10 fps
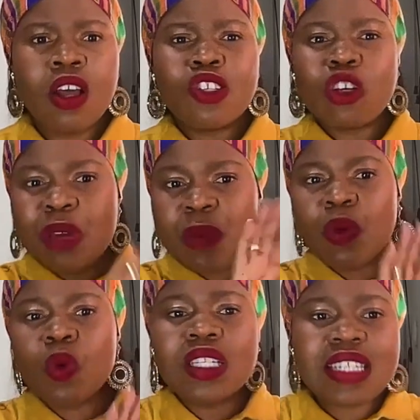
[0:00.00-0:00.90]
So
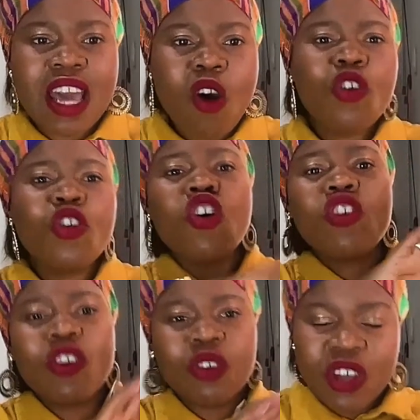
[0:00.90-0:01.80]
people will say, oh no,
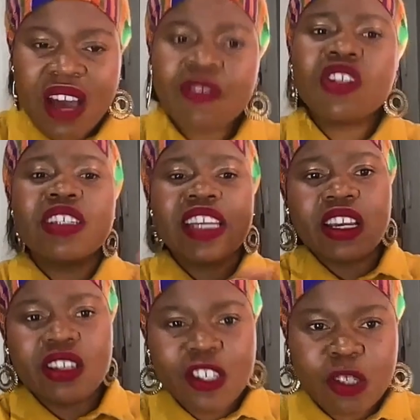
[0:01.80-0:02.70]
you have to learn
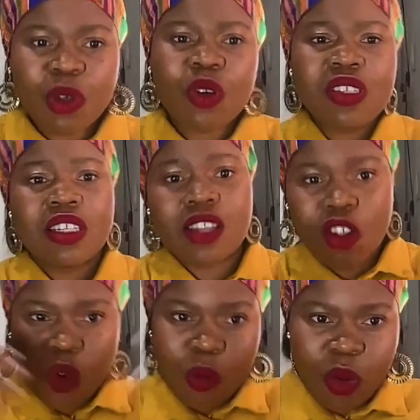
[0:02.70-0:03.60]
English because it's a
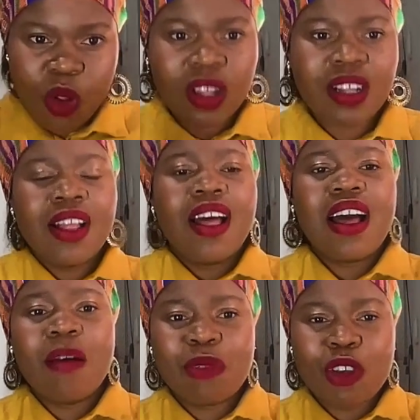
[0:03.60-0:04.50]
global
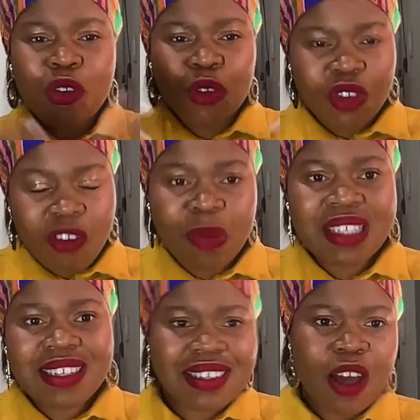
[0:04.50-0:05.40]
sort of
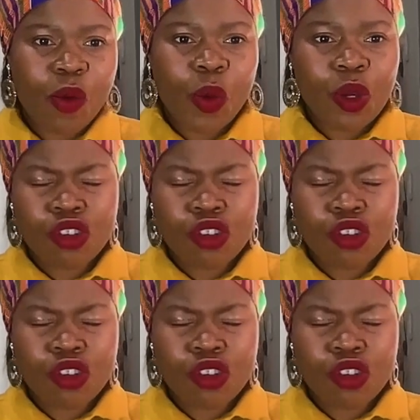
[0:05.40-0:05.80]
business language.